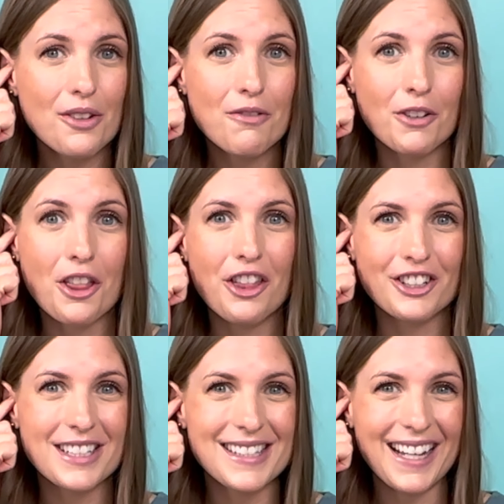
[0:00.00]
for
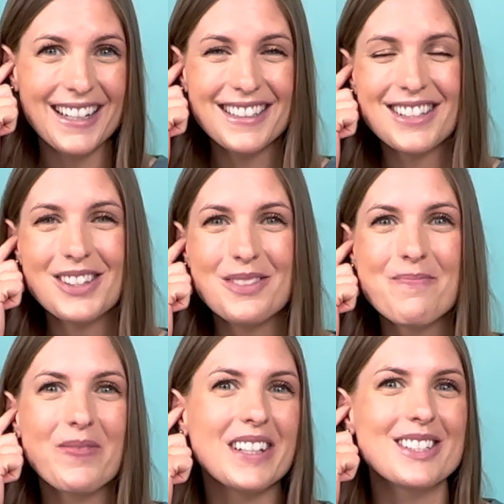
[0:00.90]
30 seconds.
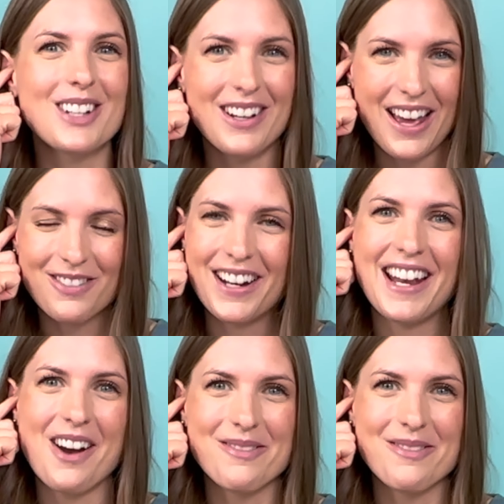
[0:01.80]
Let's start that right now.